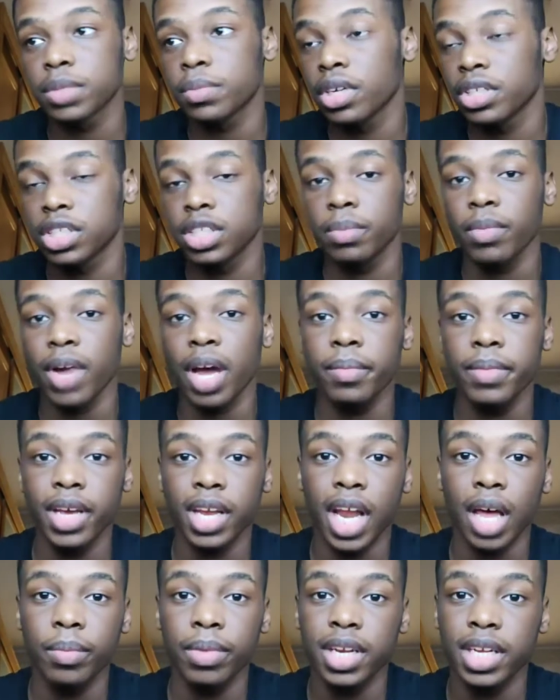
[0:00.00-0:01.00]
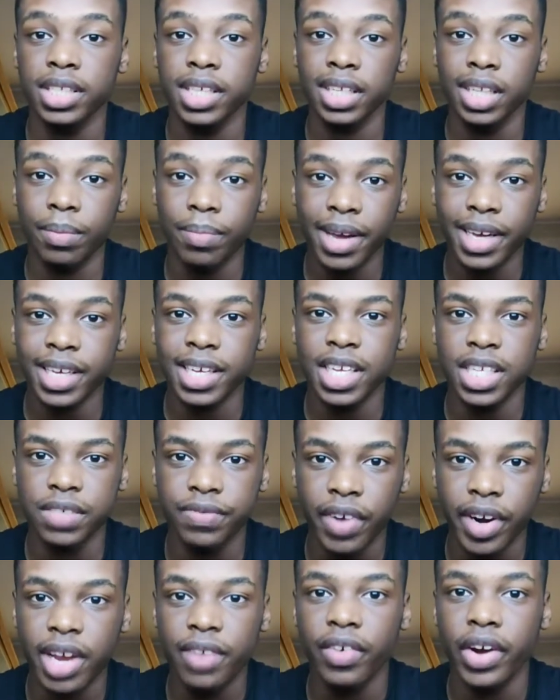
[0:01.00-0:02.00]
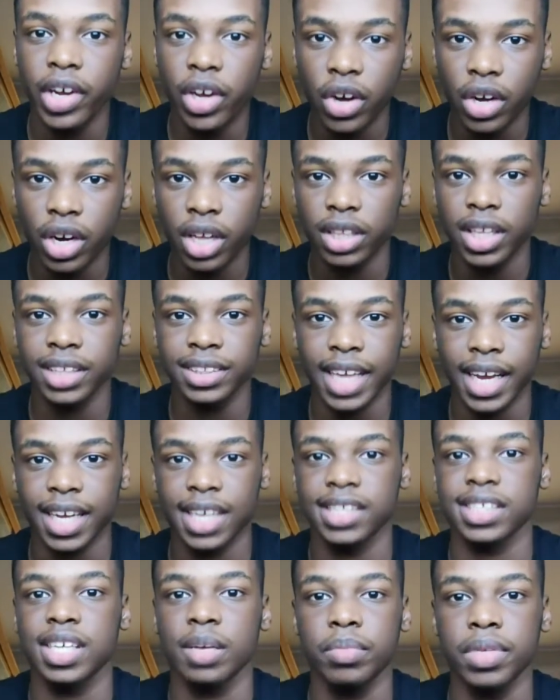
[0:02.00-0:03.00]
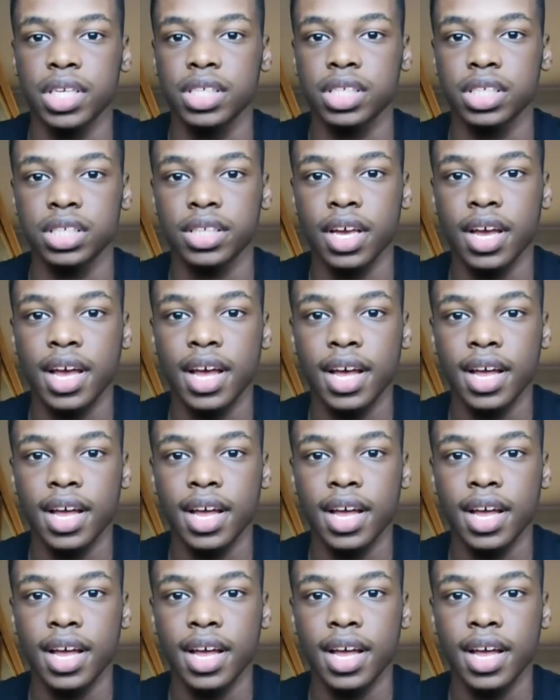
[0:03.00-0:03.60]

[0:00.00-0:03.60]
as much as he might be a liability at the back, he's very, very good at attacking set pieces.